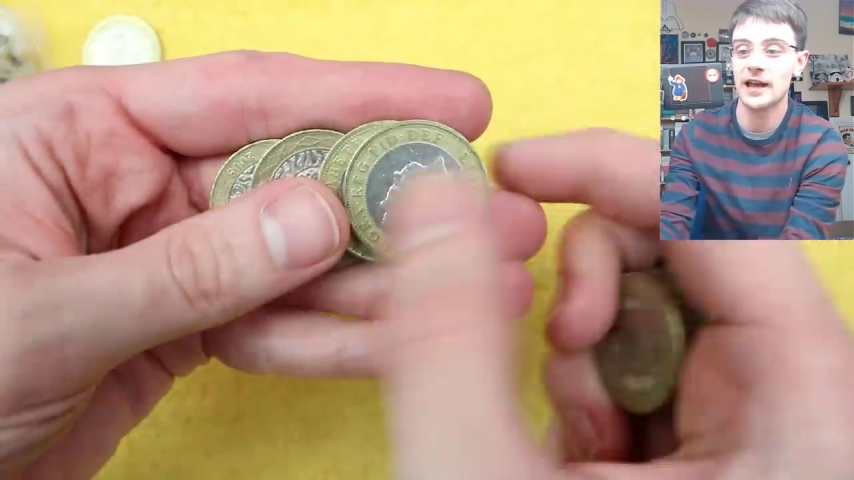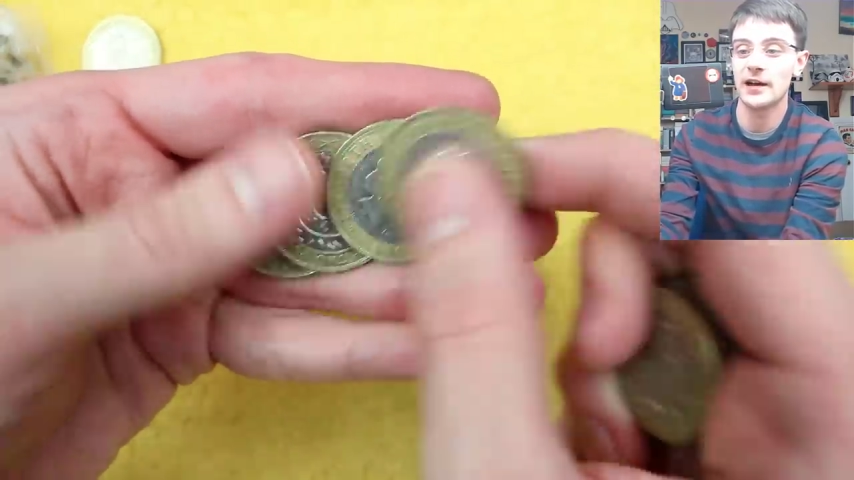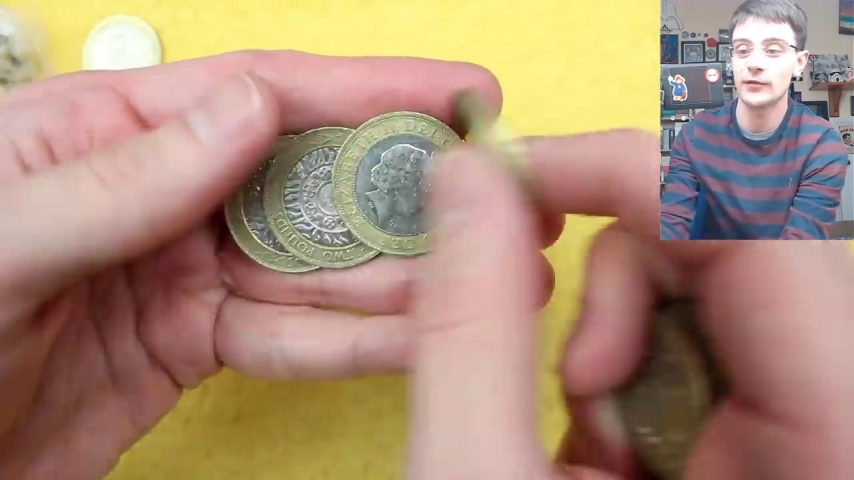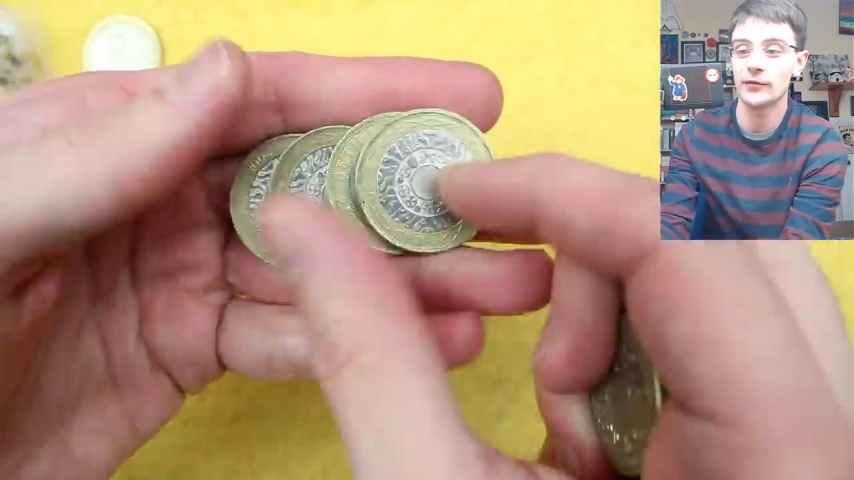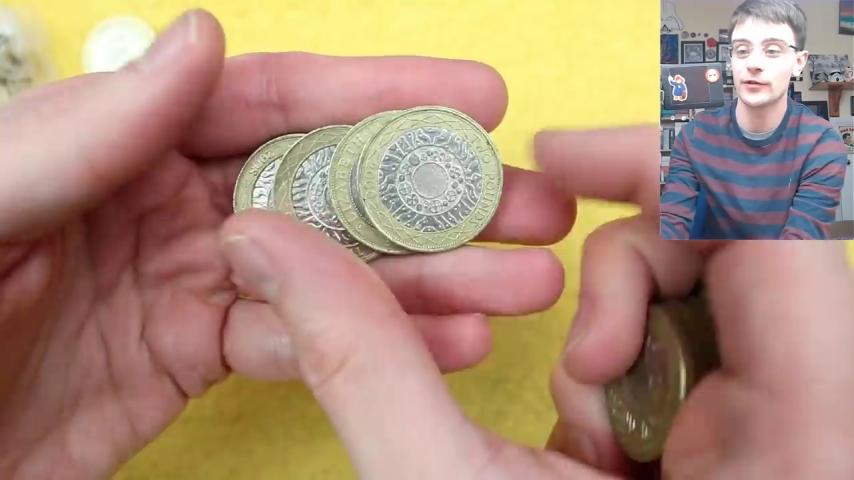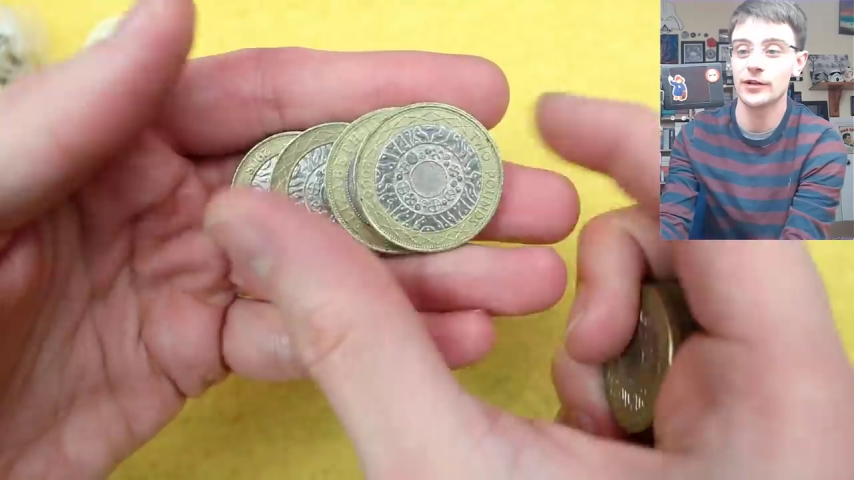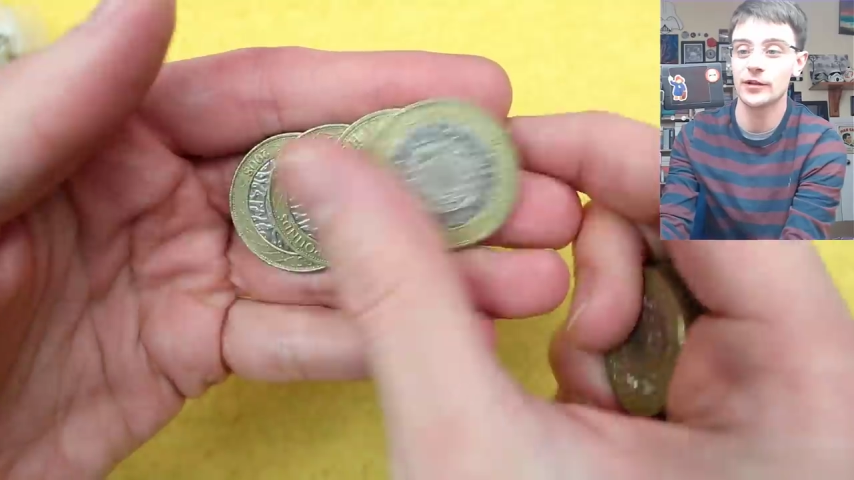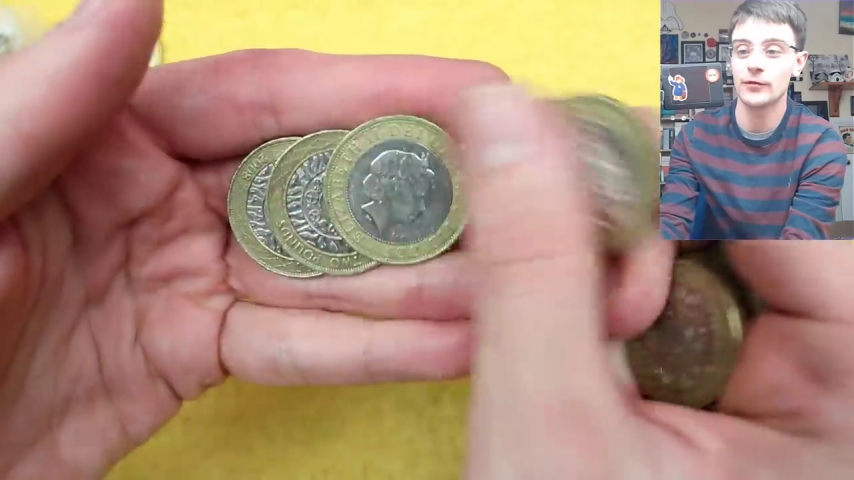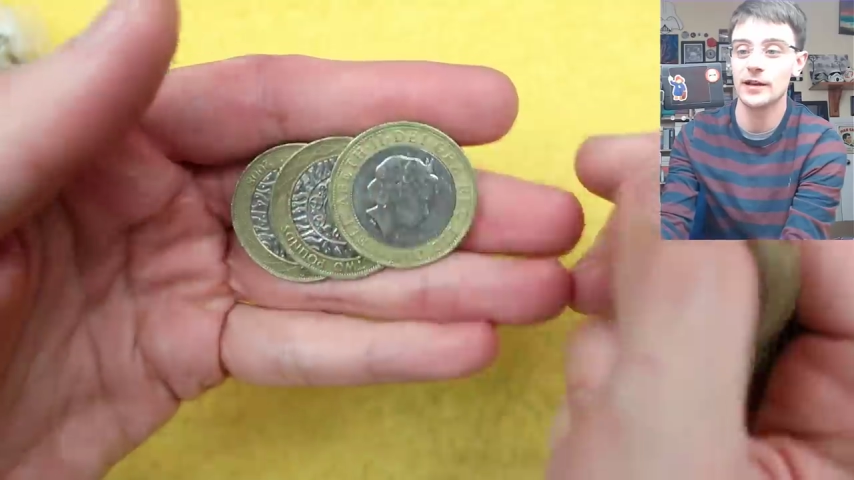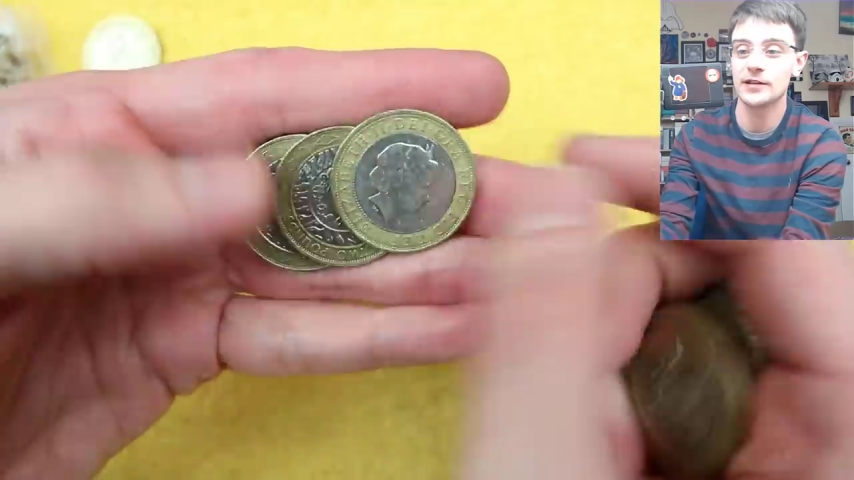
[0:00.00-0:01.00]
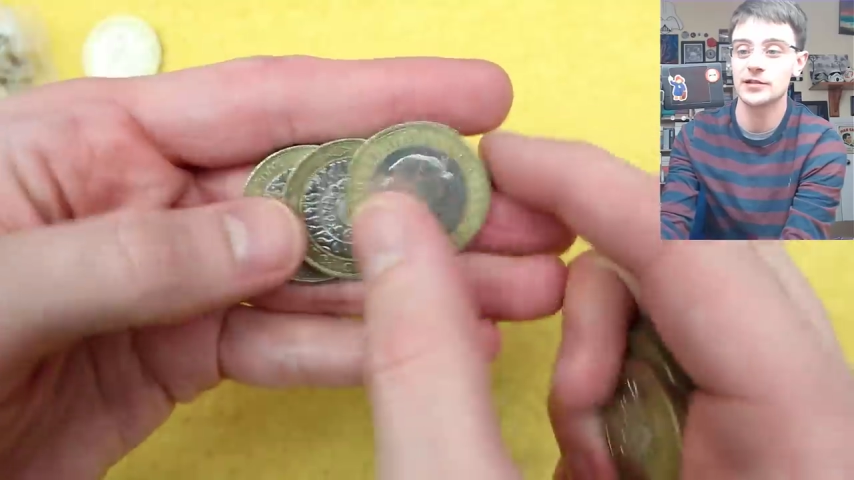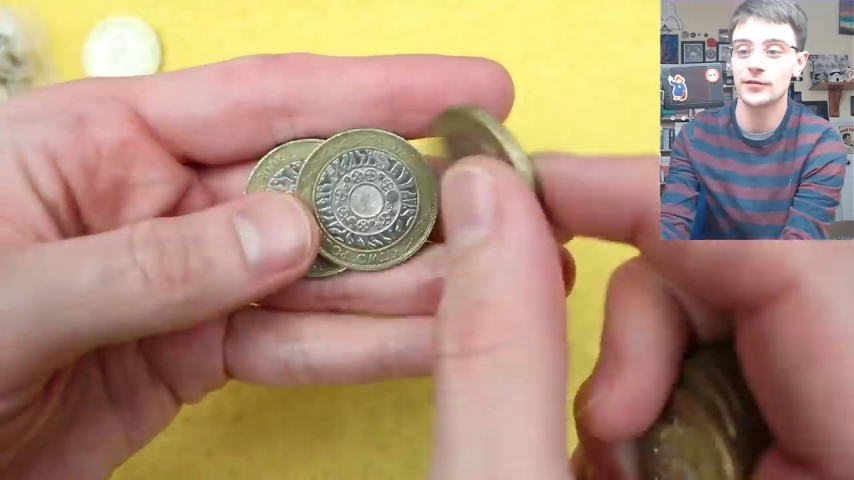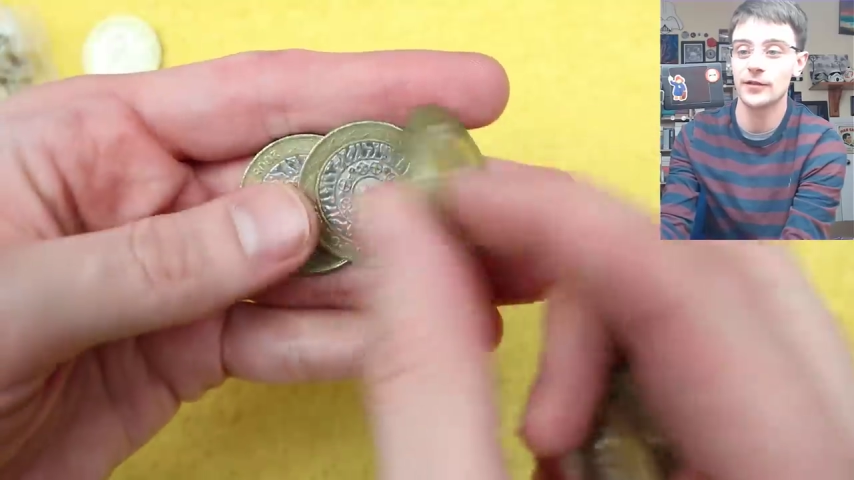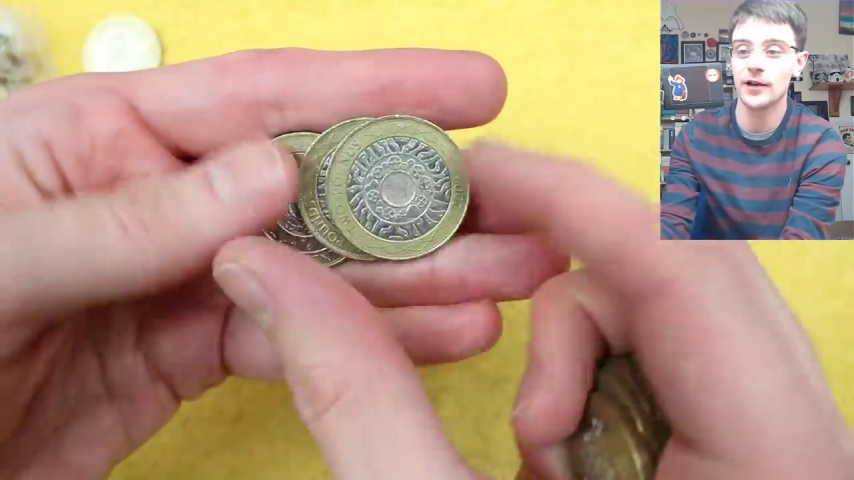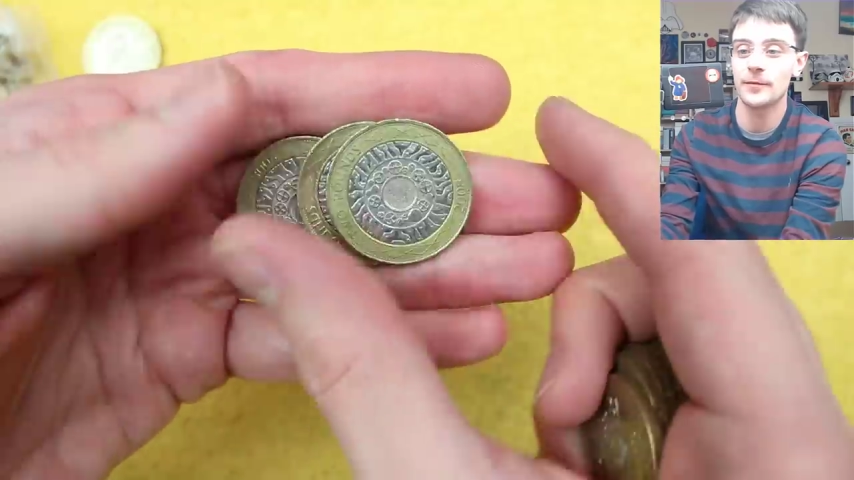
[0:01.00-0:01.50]
Alfred the Great's
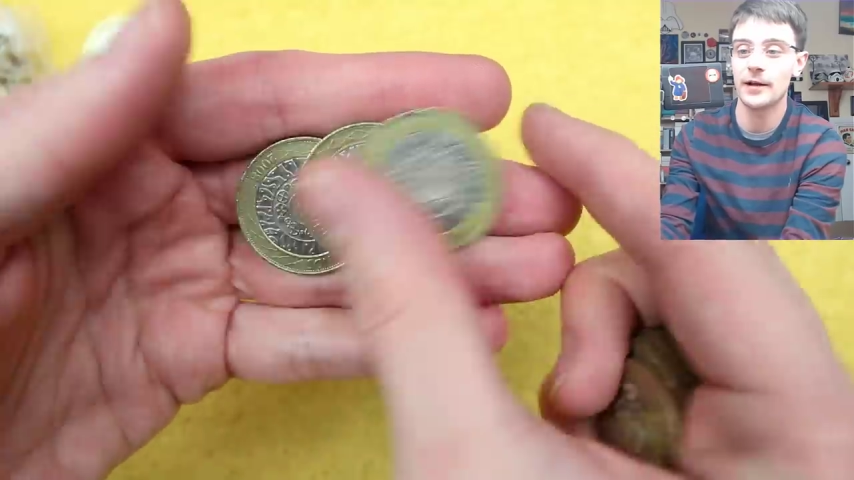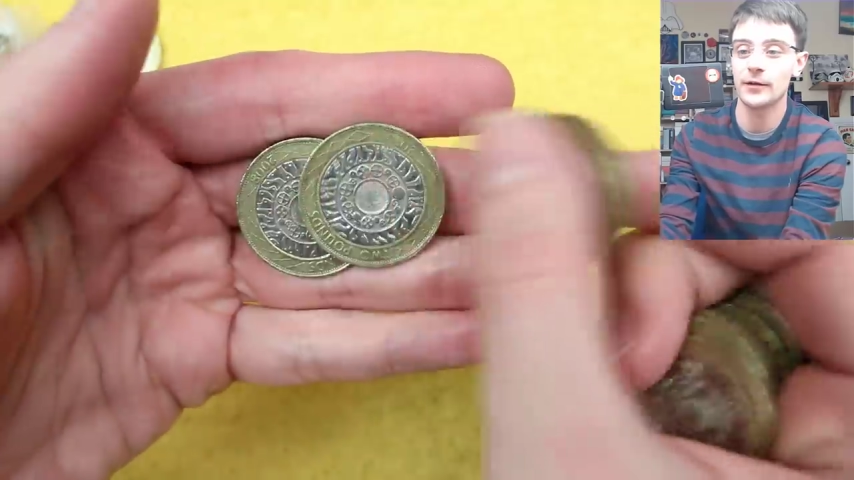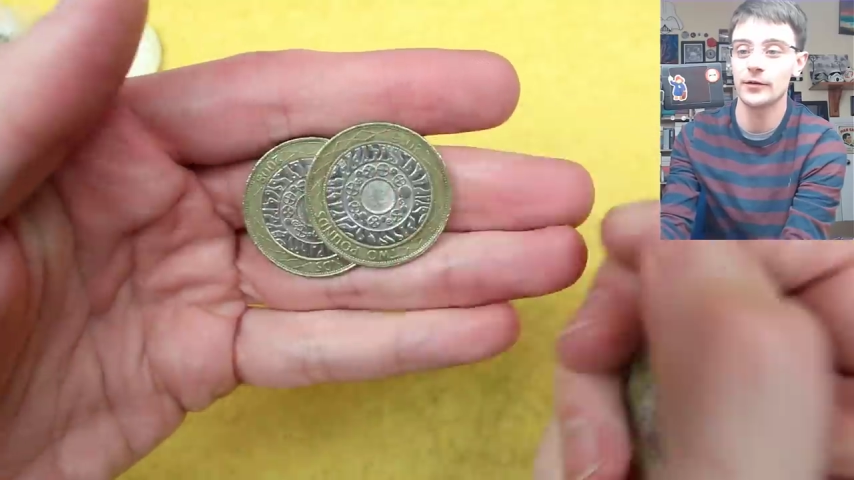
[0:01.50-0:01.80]
£5